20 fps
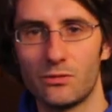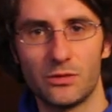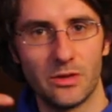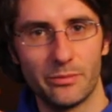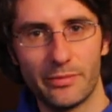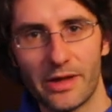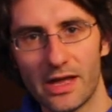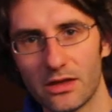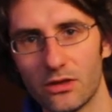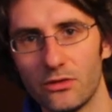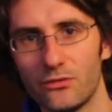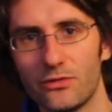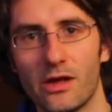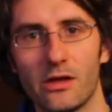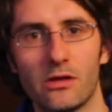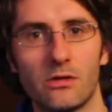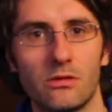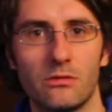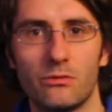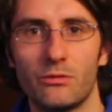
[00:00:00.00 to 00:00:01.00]
with the backing
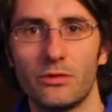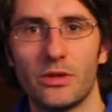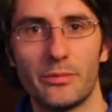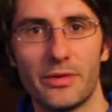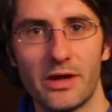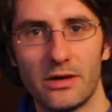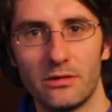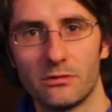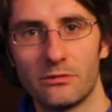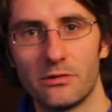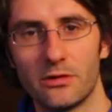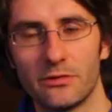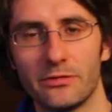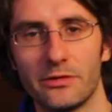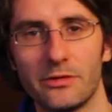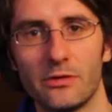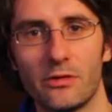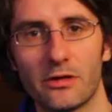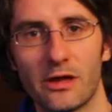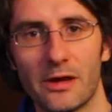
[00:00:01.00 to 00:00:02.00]
track or with the band or
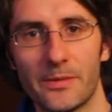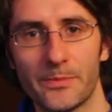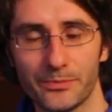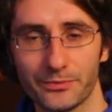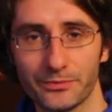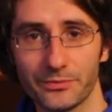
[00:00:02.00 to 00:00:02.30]
whatever. Okay.